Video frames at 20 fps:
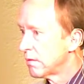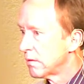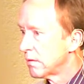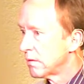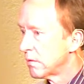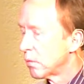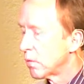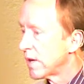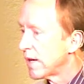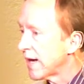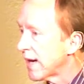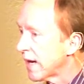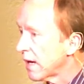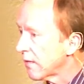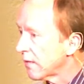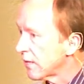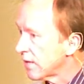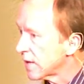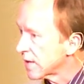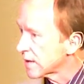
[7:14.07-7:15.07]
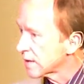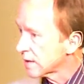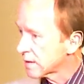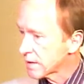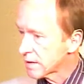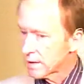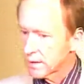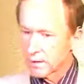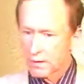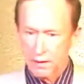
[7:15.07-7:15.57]
We have this
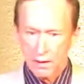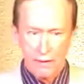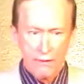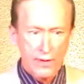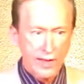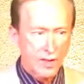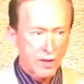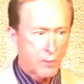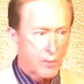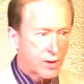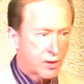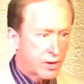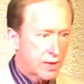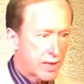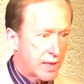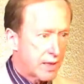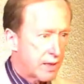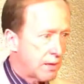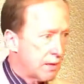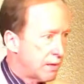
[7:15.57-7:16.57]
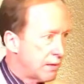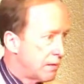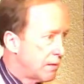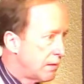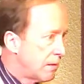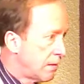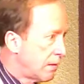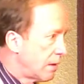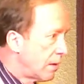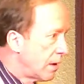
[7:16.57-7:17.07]
availability
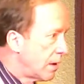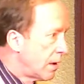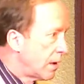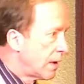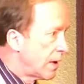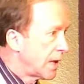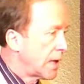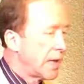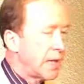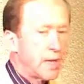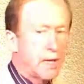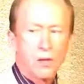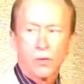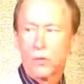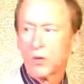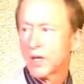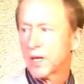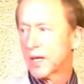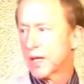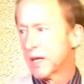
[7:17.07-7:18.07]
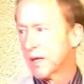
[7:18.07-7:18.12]
equally,